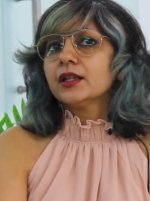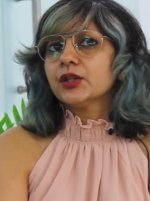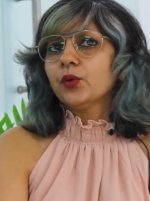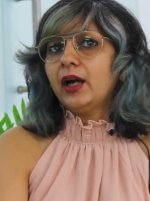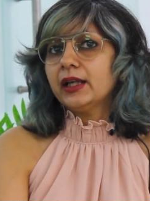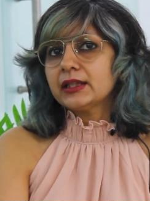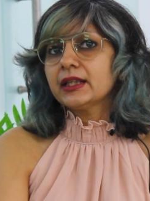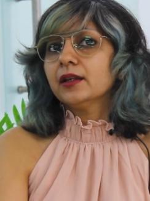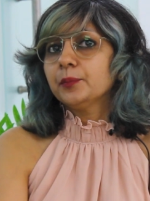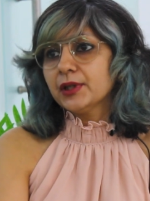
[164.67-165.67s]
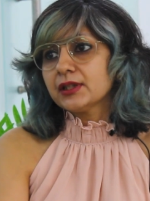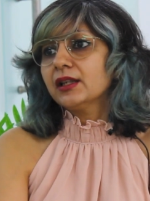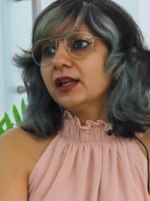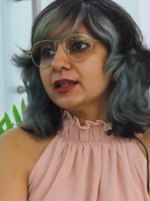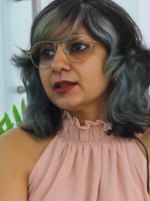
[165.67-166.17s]
So I'd say a
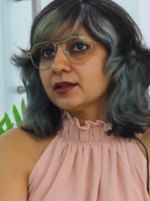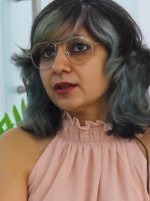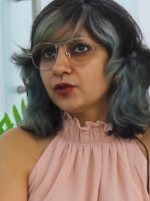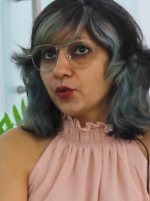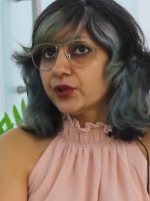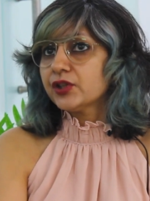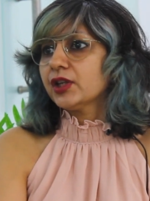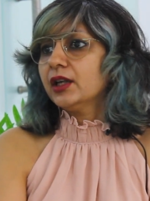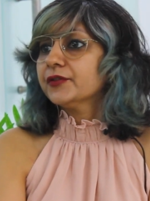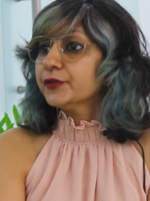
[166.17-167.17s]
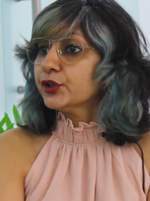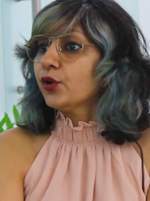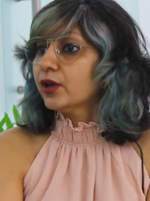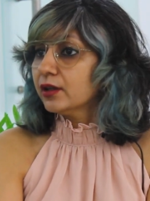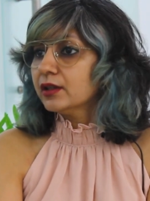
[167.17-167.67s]
personalized growth chart for
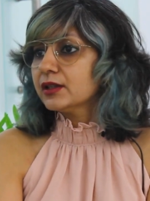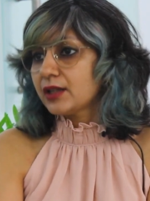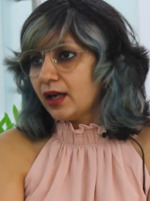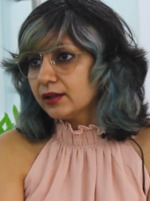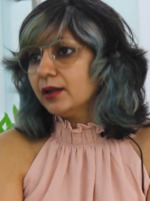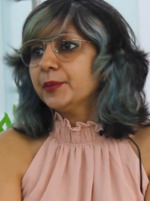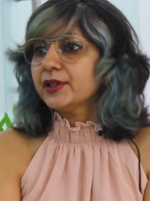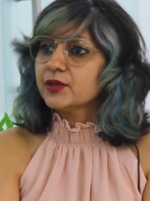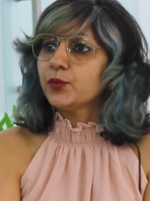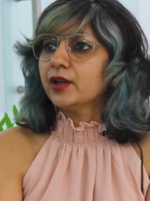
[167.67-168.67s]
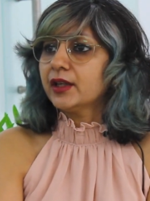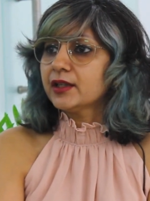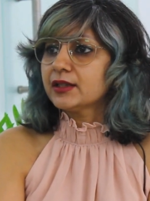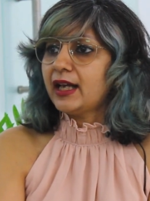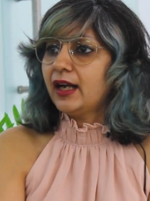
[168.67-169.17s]
your startup is what
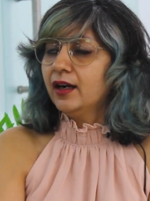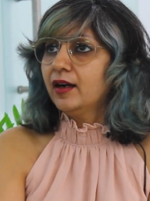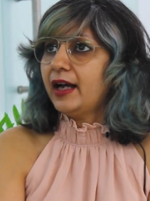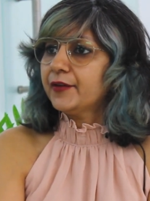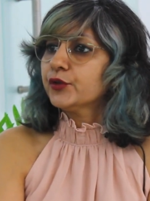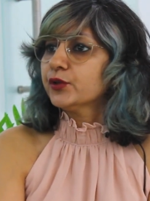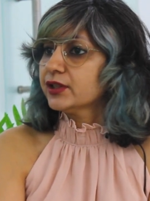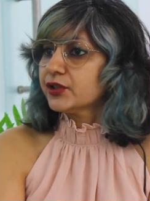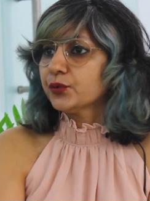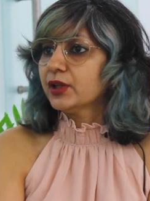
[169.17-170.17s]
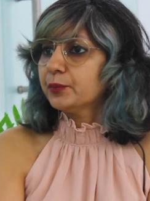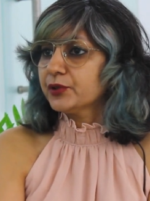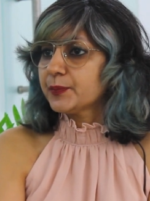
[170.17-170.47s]
is Afthonia's unique